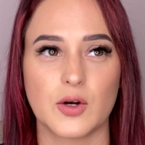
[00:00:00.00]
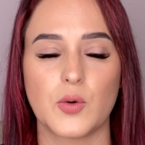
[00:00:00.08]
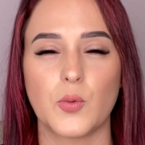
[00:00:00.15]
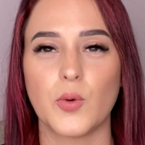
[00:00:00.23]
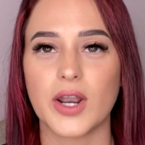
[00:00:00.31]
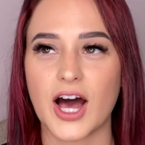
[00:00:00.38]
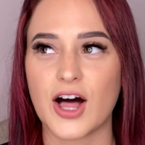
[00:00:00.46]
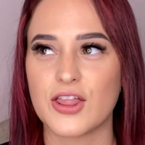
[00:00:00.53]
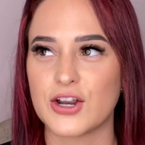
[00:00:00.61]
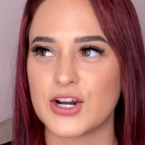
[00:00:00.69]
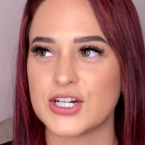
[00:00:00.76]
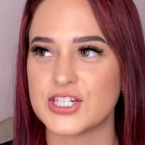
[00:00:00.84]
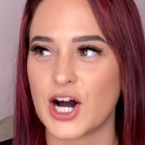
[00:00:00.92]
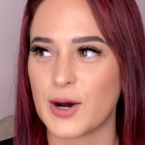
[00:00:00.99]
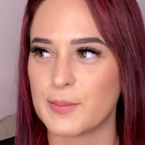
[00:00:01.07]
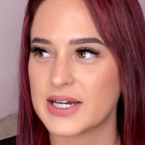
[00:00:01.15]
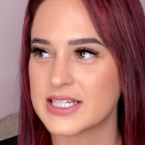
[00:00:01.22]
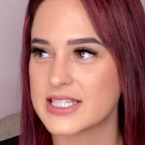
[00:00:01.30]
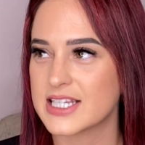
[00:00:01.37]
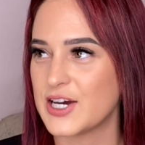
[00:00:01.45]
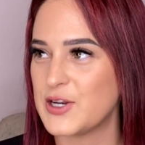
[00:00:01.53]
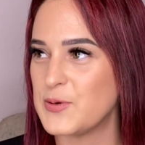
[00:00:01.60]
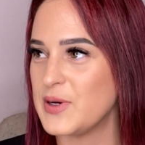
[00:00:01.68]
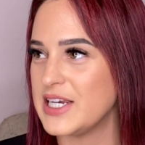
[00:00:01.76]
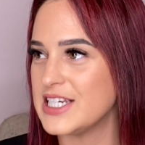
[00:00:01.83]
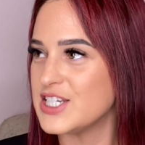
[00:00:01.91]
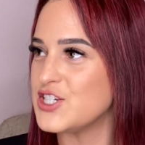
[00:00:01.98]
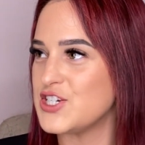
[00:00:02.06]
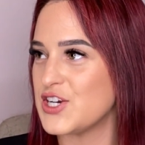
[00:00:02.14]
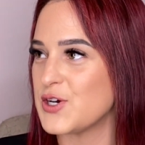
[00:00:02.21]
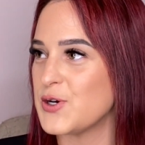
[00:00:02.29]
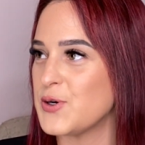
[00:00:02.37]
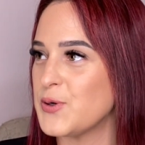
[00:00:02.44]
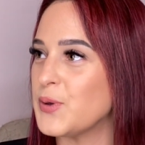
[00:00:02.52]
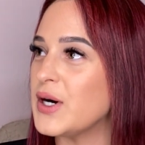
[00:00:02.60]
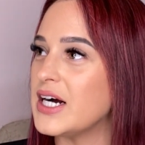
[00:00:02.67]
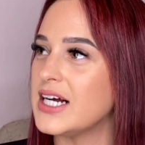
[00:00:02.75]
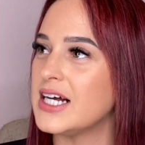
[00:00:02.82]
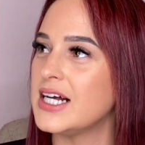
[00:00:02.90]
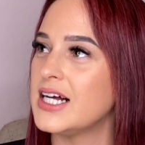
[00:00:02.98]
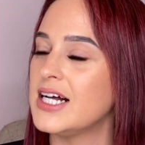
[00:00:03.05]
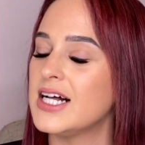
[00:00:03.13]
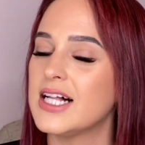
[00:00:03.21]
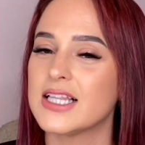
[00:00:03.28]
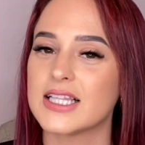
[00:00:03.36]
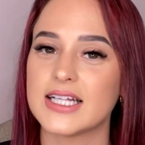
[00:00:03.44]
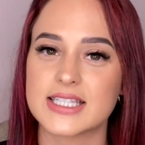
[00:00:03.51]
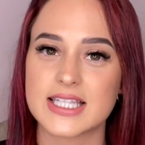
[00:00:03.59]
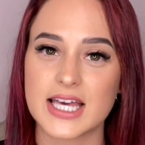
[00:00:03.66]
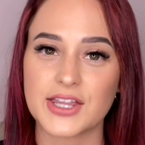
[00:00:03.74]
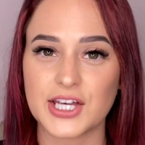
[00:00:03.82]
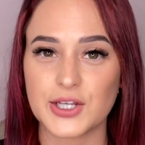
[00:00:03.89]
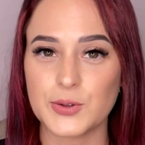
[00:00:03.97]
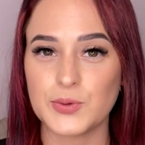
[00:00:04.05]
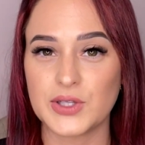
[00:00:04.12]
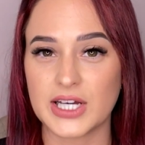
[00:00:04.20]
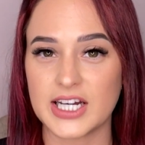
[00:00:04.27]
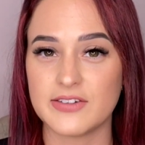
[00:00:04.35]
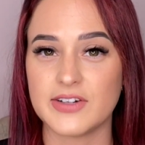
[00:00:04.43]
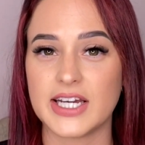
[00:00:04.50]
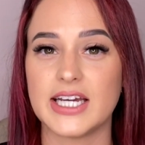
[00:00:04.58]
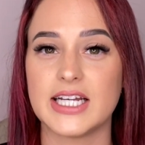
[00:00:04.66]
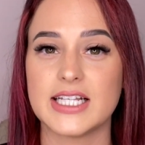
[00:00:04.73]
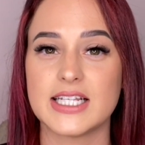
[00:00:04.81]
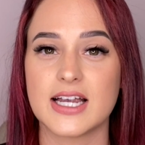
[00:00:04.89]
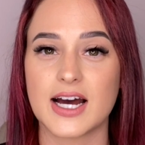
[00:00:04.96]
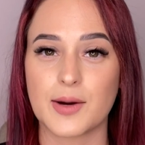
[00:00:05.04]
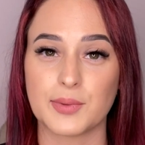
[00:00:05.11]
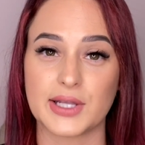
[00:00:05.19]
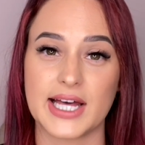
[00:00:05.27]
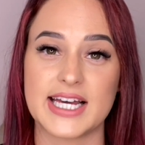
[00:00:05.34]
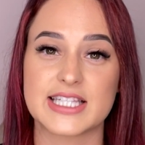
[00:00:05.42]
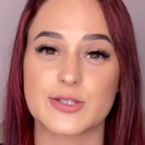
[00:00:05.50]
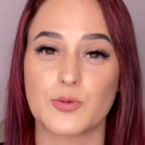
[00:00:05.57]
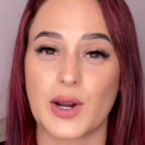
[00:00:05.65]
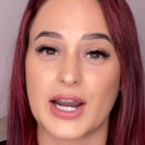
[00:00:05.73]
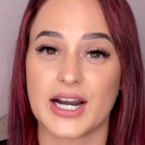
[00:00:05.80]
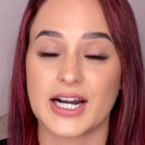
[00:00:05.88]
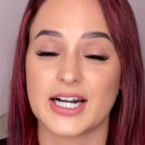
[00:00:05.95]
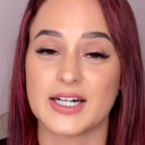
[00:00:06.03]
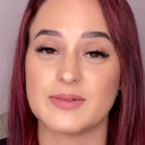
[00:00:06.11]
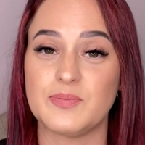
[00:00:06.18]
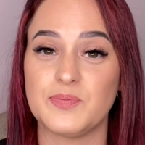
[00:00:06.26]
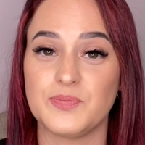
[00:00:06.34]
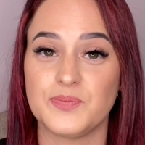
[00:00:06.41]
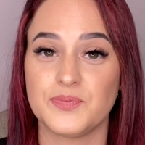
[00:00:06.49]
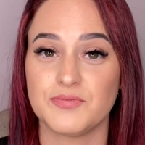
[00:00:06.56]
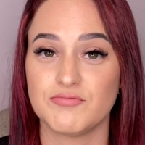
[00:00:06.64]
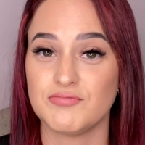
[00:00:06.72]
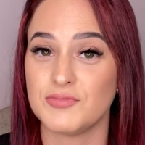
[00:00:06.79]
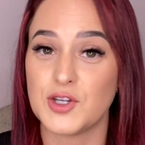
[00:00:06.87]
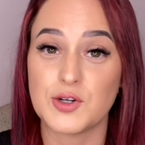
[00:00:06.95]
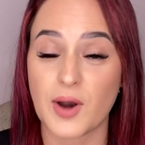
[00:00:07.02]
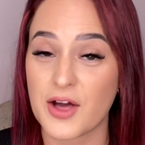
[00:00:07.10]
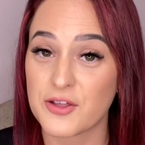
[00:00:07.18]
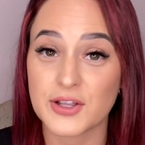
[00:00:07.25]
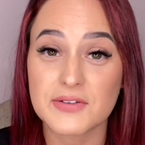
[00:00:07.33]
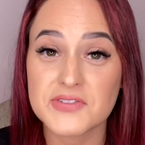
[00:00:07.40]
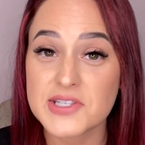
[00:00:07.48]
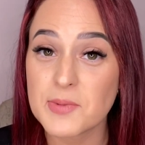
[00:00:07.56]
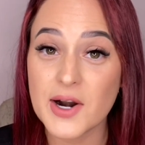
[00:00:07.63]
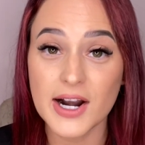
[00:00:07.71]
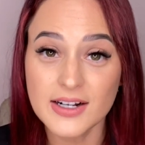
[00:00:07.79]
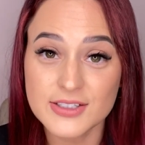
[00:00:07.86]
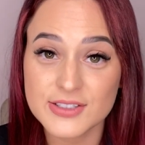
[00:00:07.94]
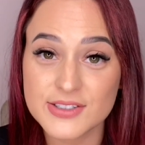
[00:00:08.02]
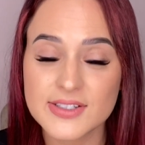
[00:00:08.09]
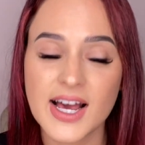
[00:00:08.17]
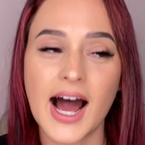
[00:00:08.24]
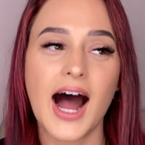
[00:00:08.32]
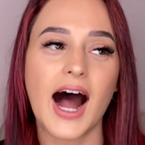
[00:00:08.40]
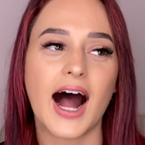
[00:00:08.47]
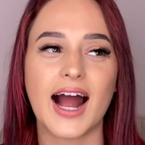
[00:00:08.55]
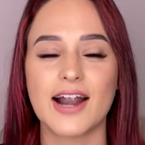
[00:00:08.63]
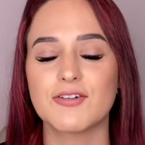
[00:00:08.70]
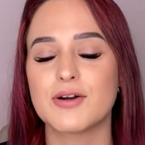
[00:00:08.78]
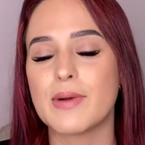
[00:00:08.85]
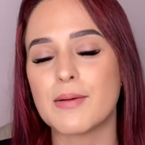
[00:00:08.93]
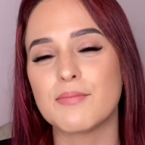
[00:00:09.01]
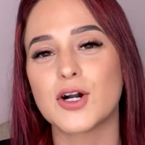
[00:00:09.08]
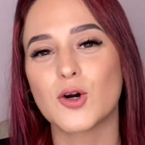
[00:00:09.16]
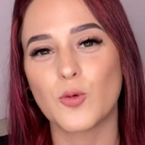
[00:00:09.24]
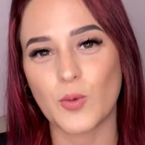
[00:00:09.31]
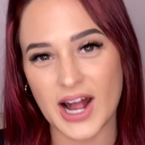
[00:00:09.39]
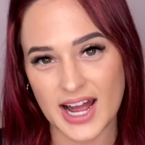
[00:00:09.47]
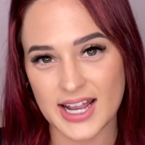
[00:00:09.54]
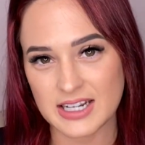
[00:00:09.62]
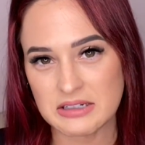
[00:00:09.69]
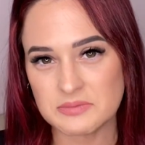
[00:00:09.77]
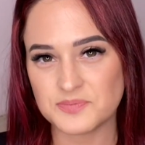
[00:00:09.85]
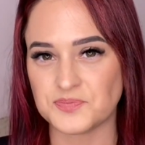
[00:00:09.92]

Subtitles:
What other topics could we do? Let's say that you live in a place where you'd rather live somewhere else. I remember when